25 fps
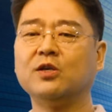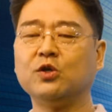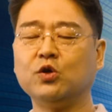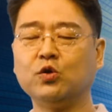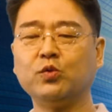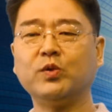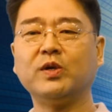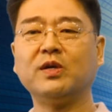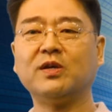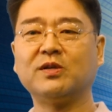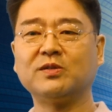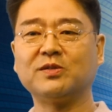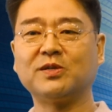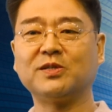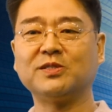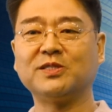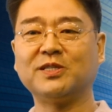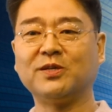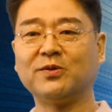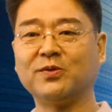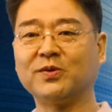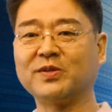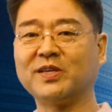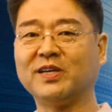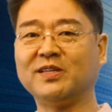you will
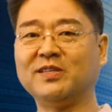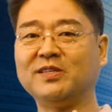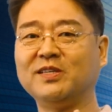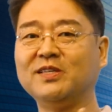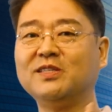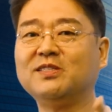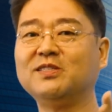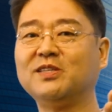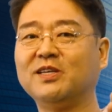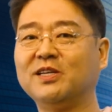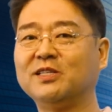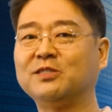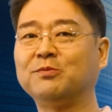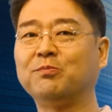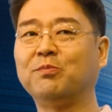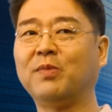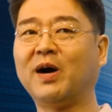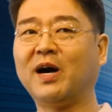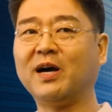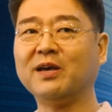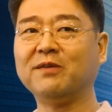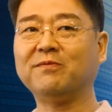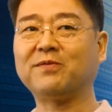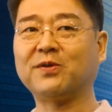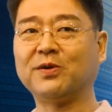understand, okay, this is
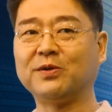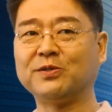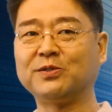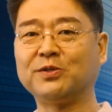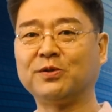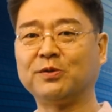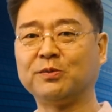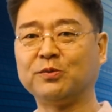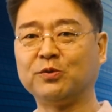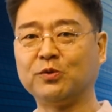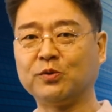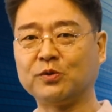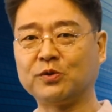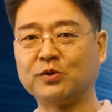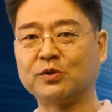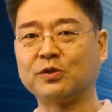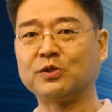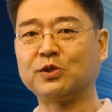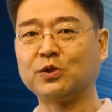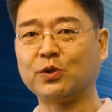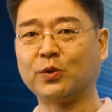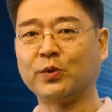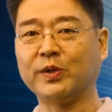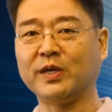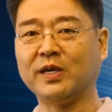my version of user
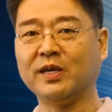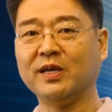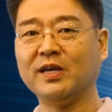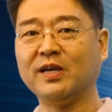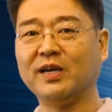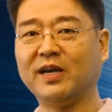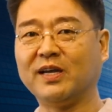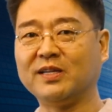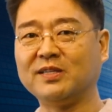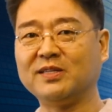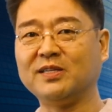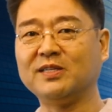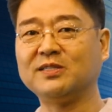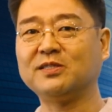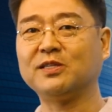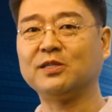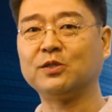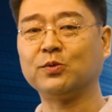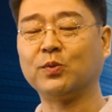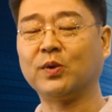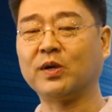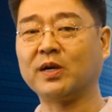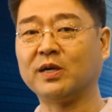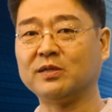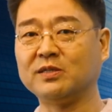story, and this is
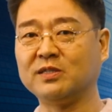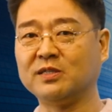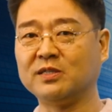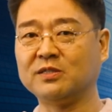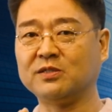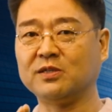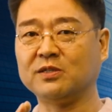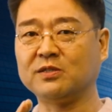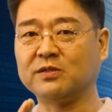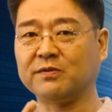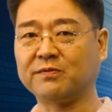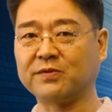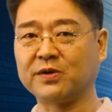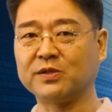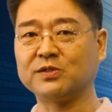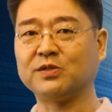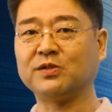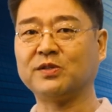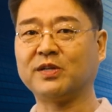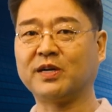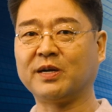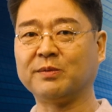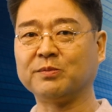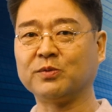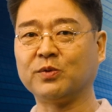the
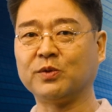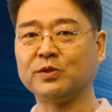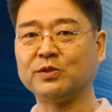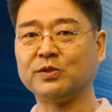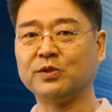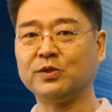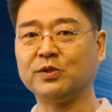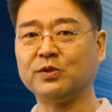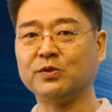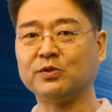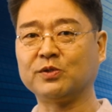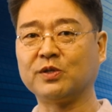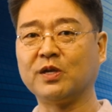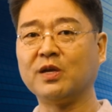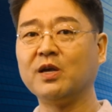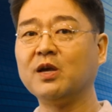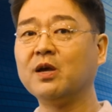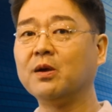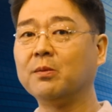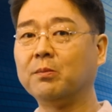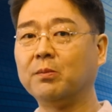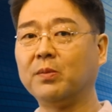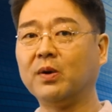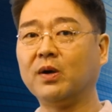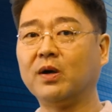version that I'm going to use.
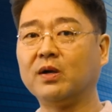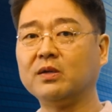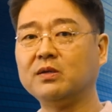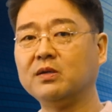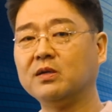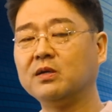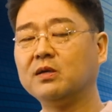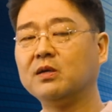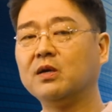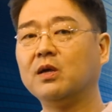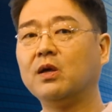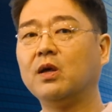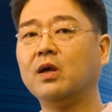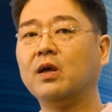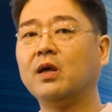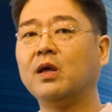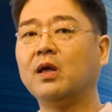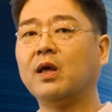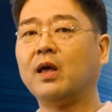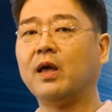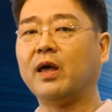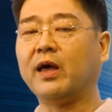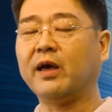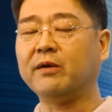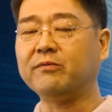But
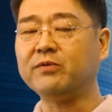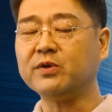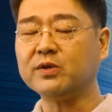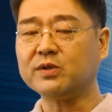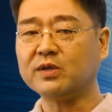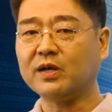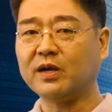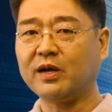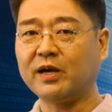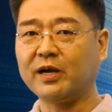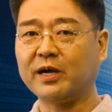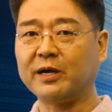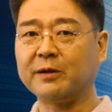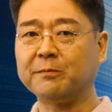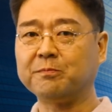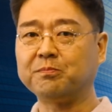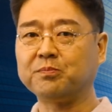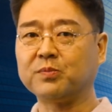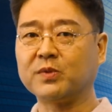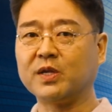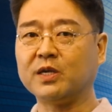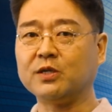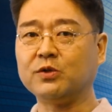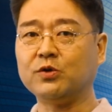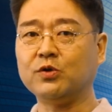every time
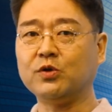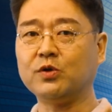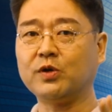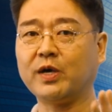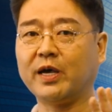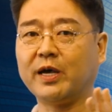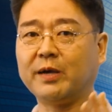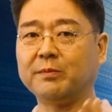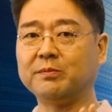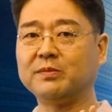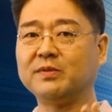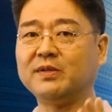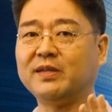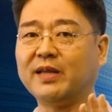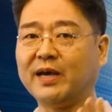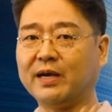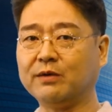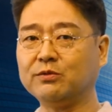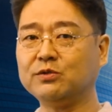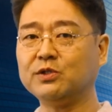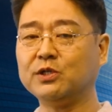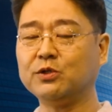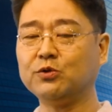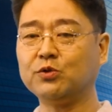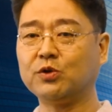that you have
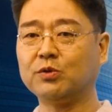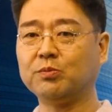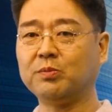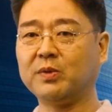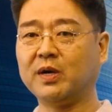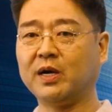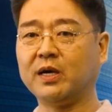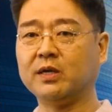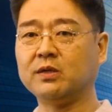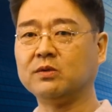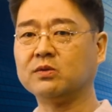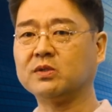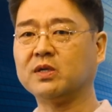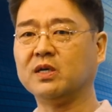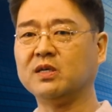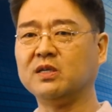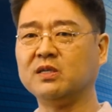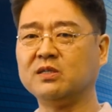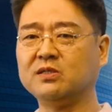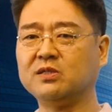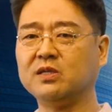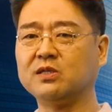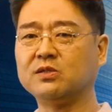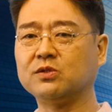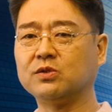doubts in your mind, okay,
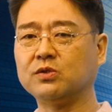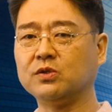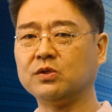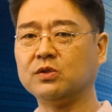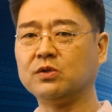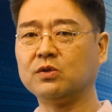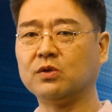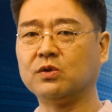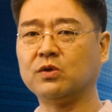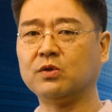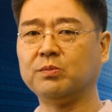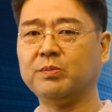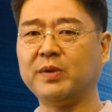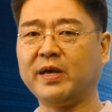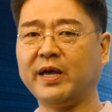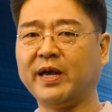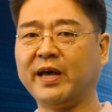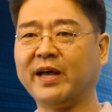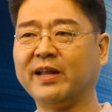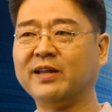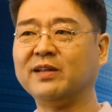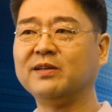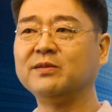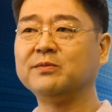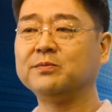is this good or
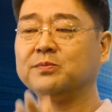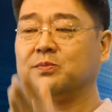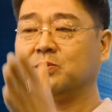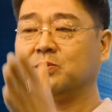bad?